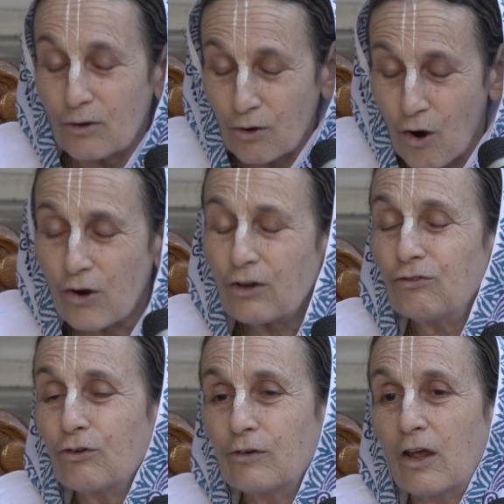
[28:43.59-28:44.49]

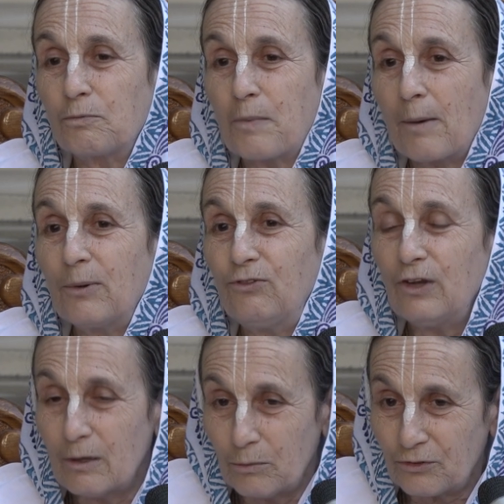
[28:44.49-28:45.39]
Gorkhishor Das
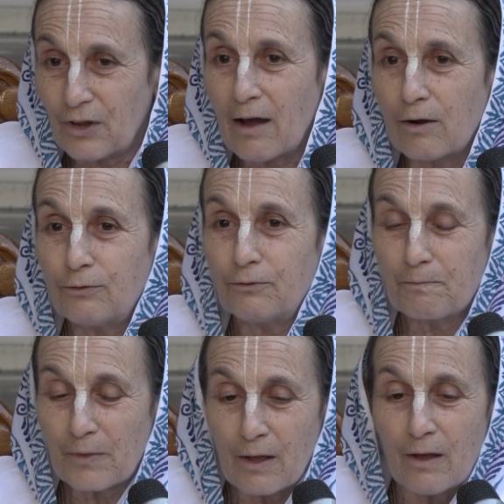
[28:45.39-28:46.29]
Babaji himself
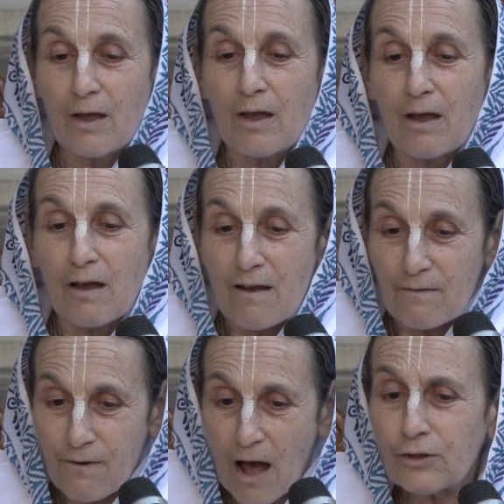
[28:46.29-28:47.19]

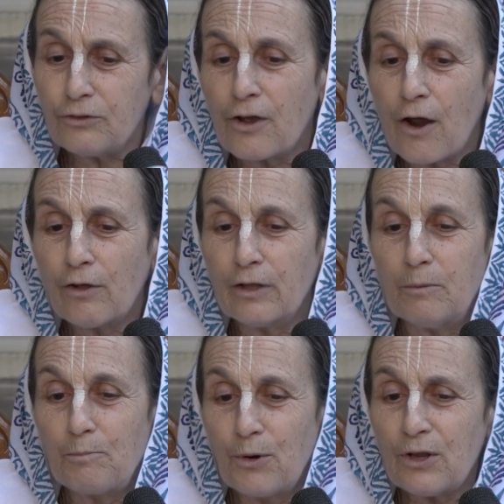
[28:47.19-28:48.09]

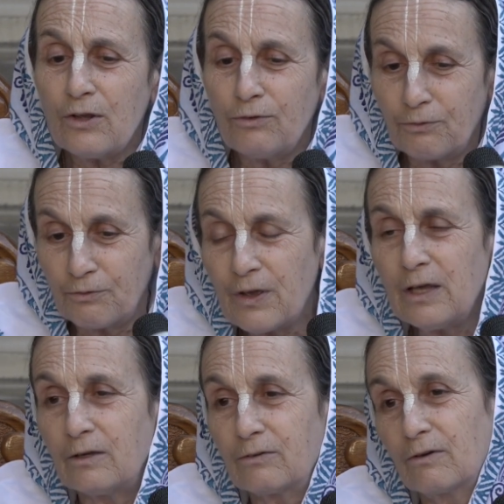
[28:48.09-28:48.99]
voluntarily put his
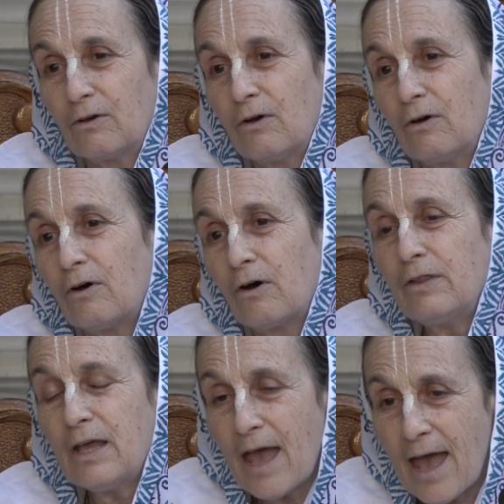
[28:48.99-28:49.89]
feet
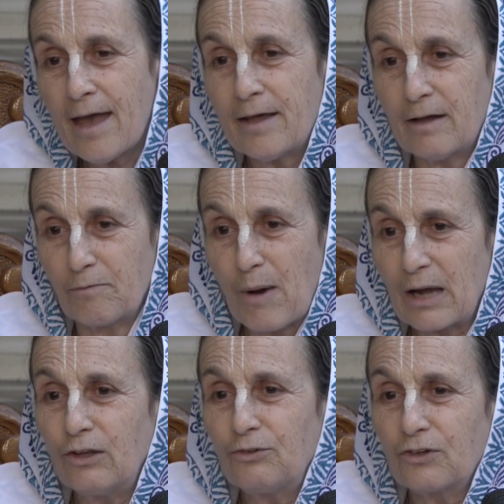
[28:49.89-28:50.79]
on the head of
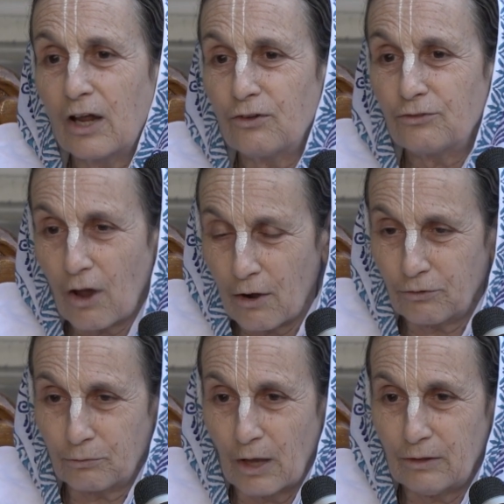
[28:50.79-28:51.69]
Bhakti Siddhanta
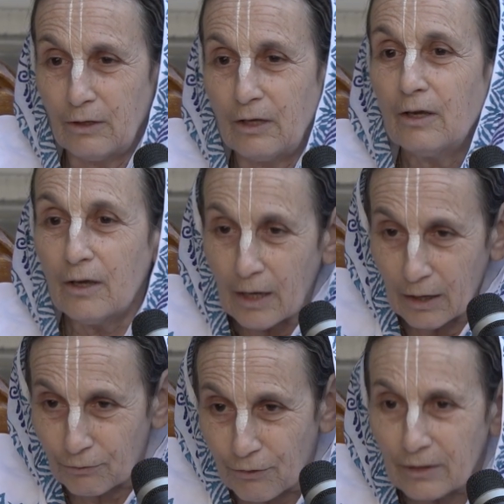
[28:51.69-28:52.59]
Saraswati
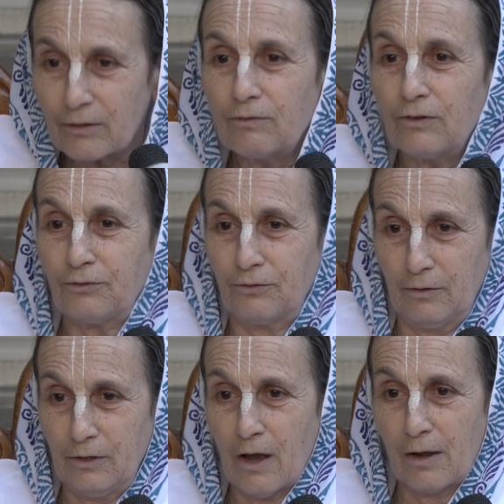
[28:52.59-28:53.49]
in front of this
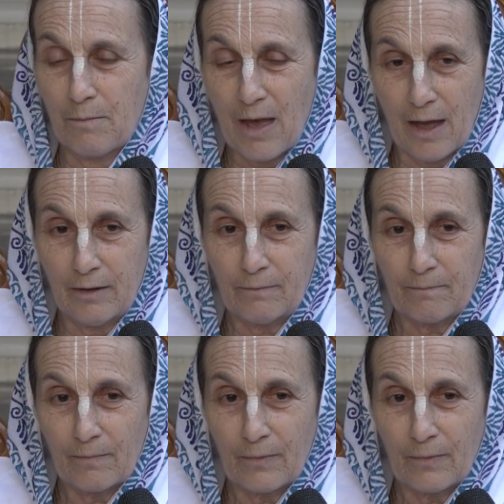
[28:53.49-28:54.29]
young man